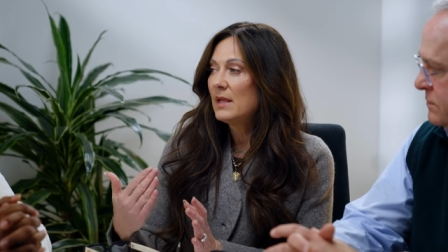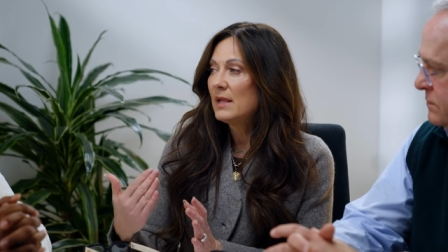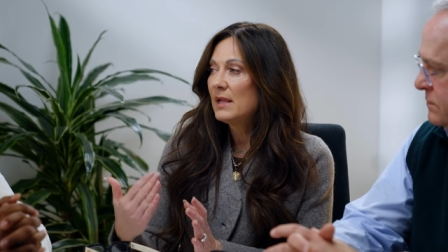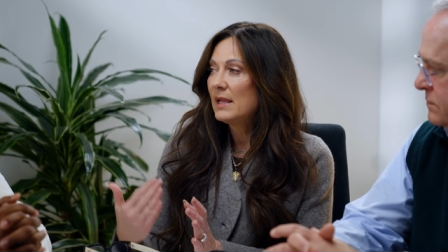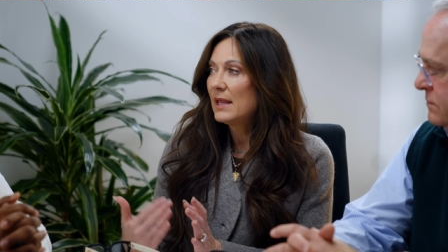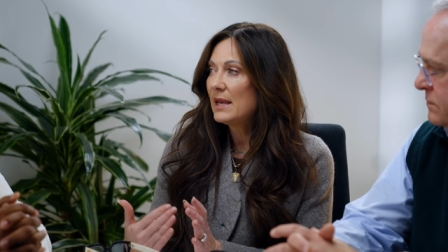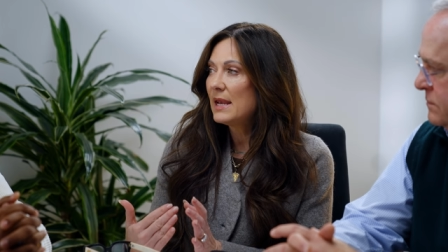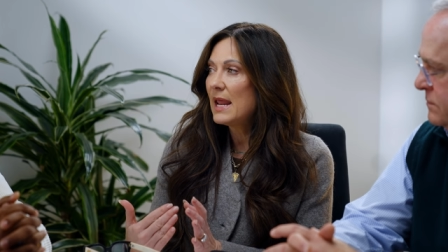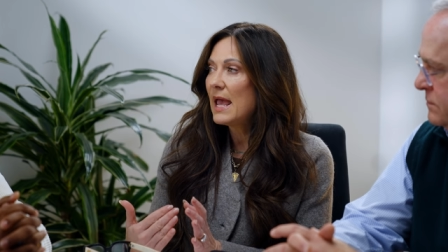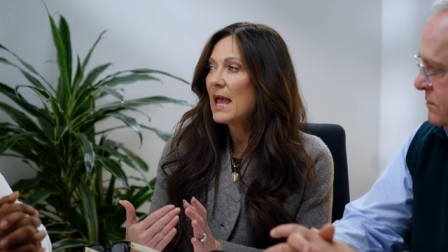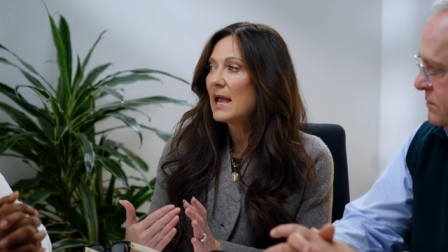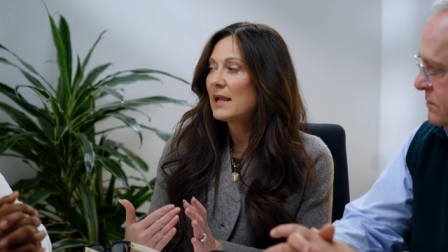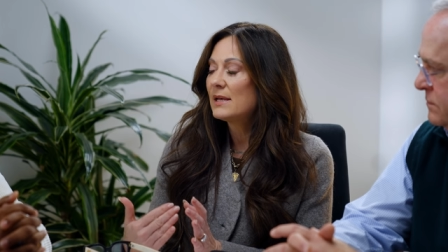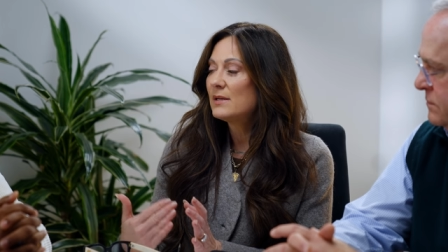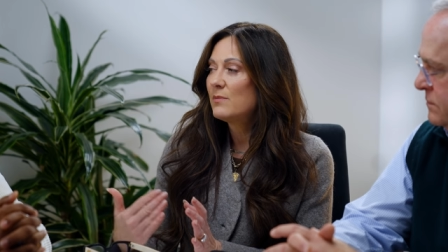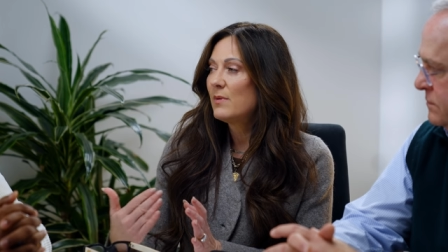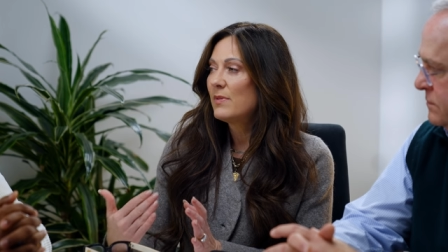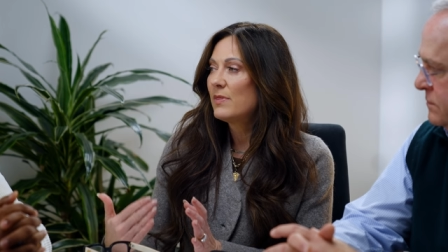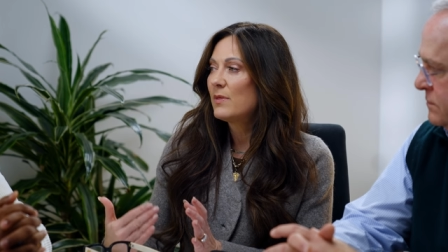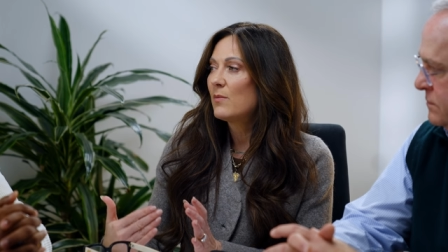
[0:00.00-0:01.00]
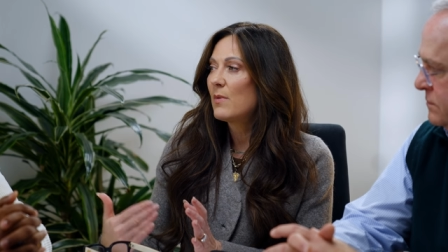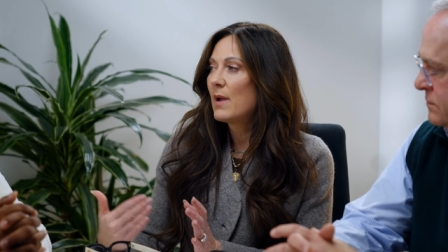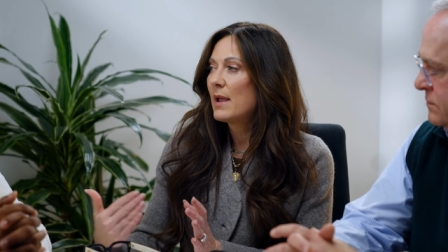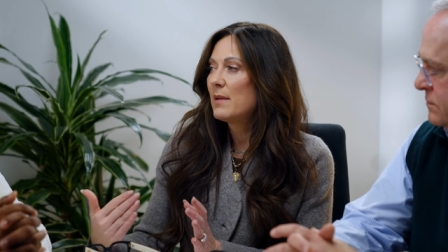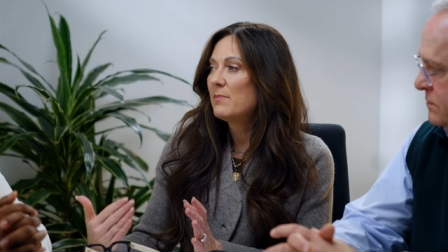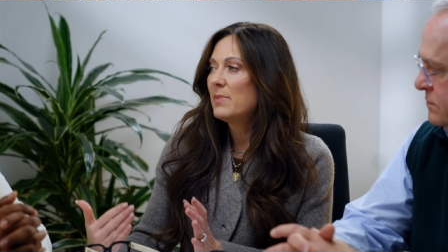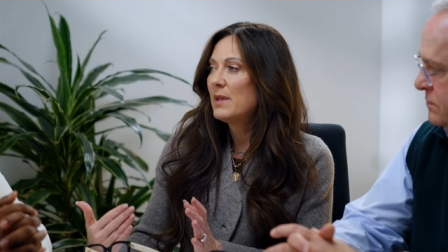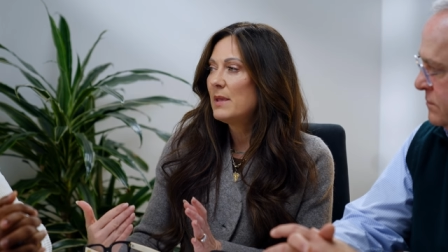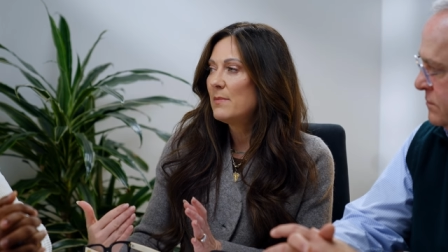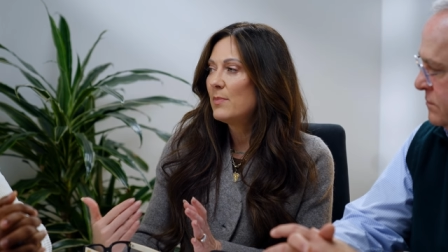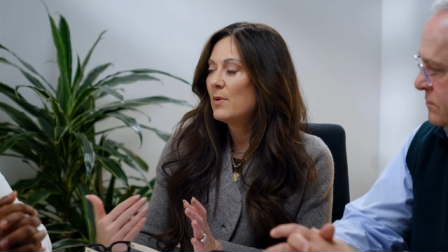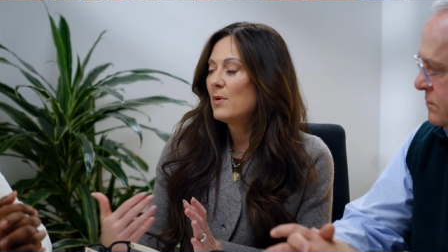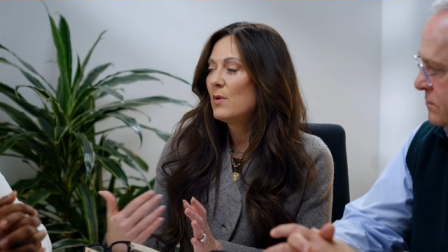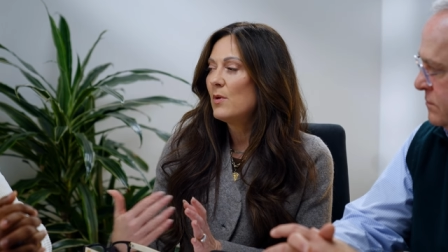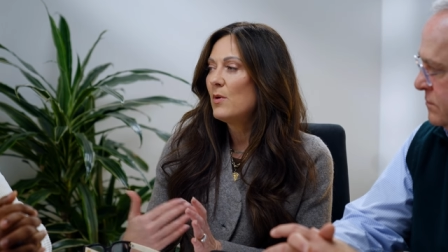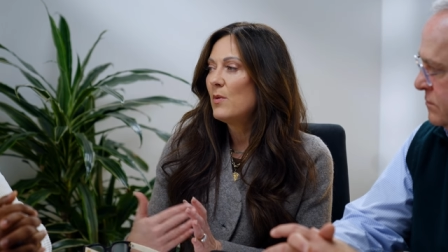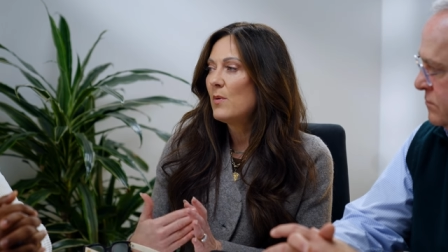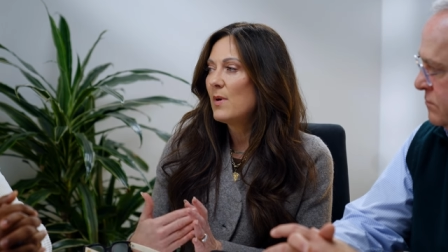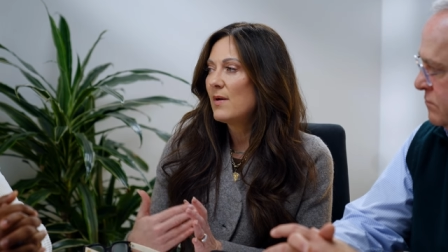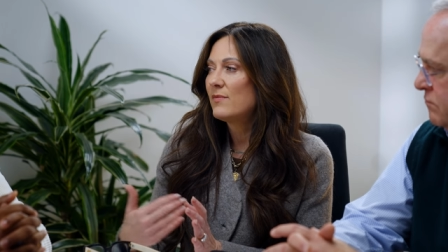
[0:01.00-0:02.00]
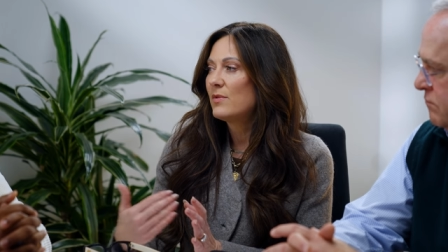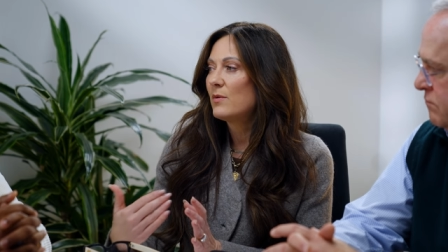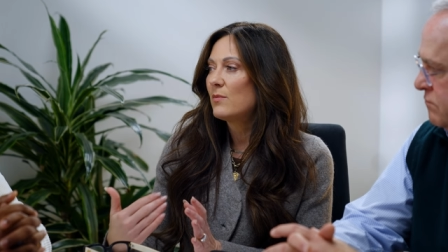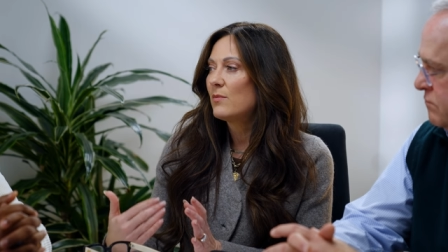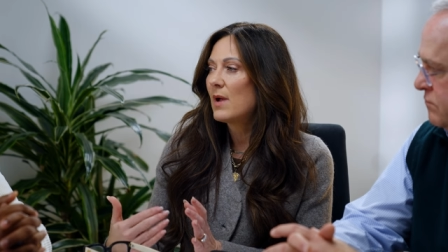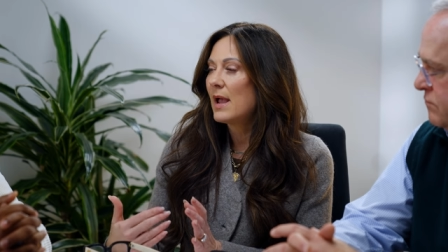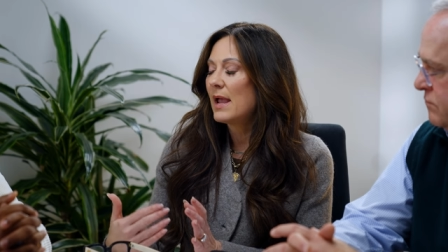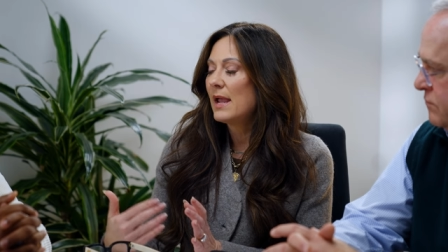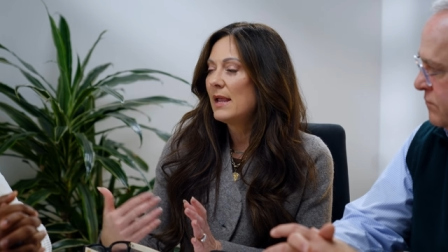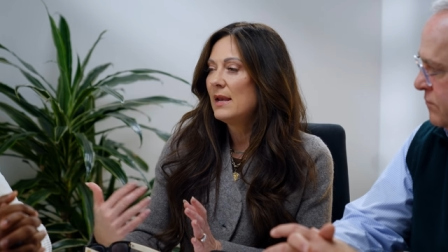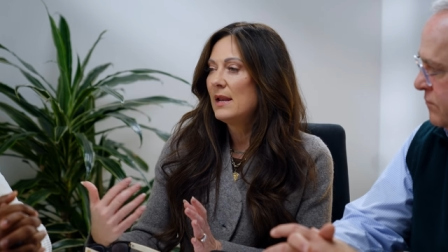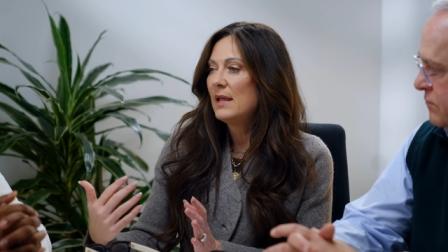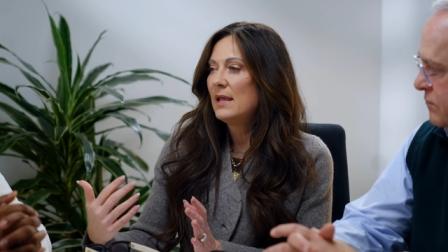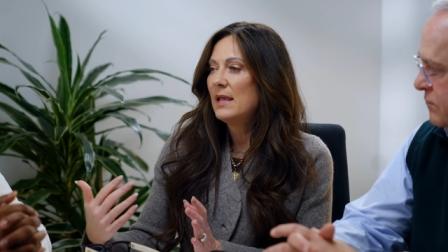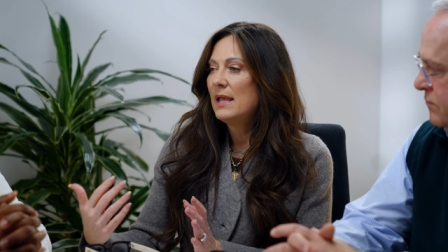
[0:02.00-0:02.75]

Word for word: connect with the right people who have the right